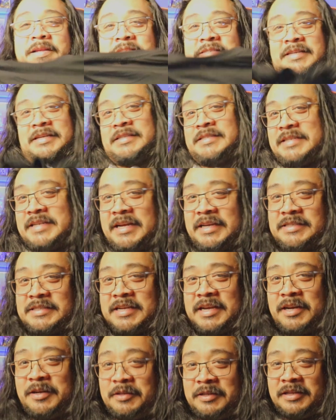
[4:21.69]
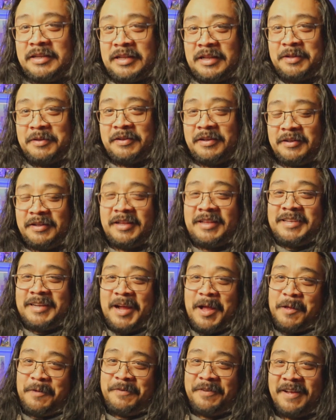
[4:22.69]
It's an XL.
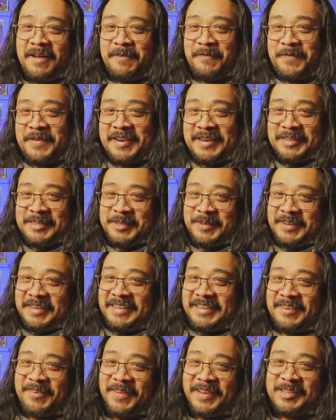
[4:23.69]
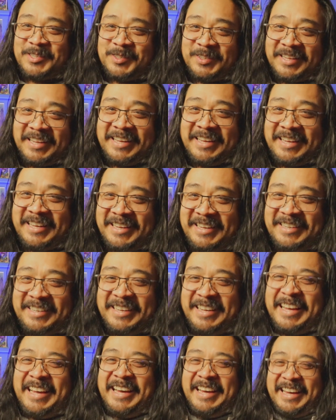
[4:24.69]
I'll fit into it eventually.
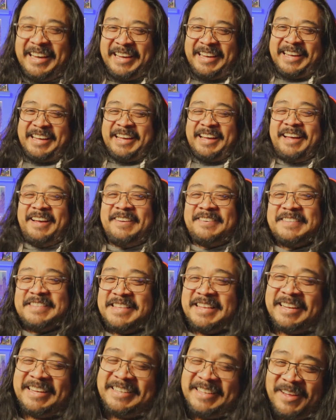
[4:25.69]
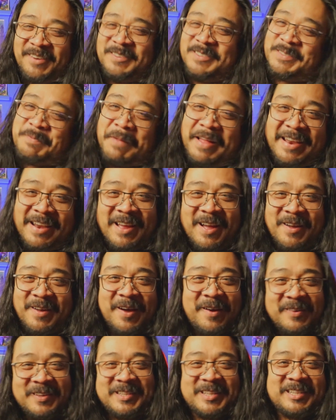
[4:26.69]
I was planning on
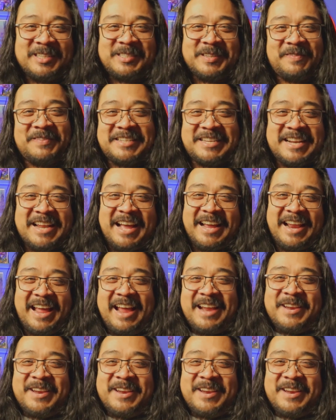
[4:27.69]
going to the gym tonight